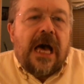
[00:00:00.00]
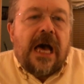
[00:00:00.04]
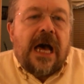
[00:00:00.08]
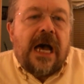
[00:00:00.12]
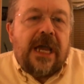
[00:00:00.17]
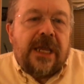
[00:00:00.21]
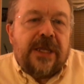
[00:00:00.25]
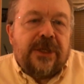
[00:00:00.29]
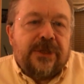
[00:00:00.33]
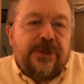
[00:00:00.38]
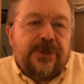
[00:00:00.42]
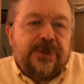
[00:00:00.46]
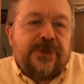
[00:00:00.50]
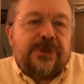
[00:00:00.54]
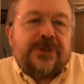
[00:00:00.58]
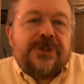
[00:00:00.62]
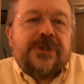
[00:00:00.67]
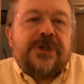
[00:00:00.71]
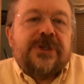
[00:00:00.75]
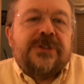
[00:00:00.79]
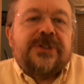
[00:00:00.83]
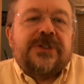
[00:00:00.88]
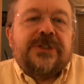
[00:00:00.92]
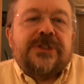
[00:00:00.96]
I used
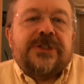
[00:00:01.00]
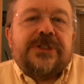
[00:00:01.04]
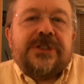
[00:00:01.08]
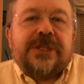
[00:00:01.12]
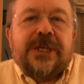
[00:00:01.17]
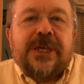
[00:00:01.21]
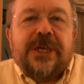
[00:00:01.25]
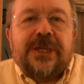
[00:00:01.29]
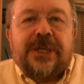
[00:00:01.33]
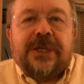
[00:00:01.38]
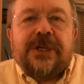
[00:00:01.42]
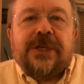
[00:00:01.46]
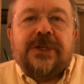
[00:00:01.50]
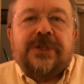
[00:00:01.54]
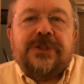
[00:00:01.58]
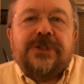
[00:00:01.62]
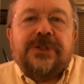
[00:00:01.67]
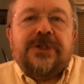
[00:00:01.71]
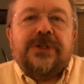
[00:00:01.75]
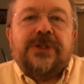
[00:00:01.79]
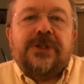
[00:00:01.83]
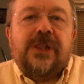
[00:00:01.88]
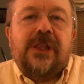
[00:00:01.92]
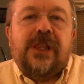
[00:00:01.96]
to take
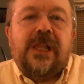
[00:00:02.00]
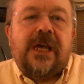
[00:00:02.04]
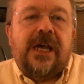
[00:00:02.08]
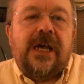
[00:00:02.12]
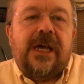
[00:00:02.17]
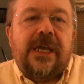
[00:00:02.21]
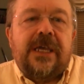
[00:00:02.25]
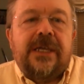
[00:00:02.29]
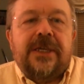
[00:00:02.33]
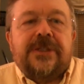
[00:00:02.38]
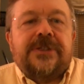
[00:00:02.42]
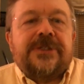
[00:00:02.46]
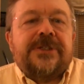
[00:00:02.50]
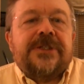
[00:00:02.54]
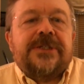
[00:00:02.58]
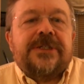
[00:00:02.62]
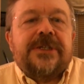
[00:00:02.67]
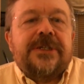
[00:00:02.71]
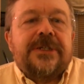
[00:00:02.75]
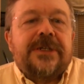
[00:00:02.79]
delight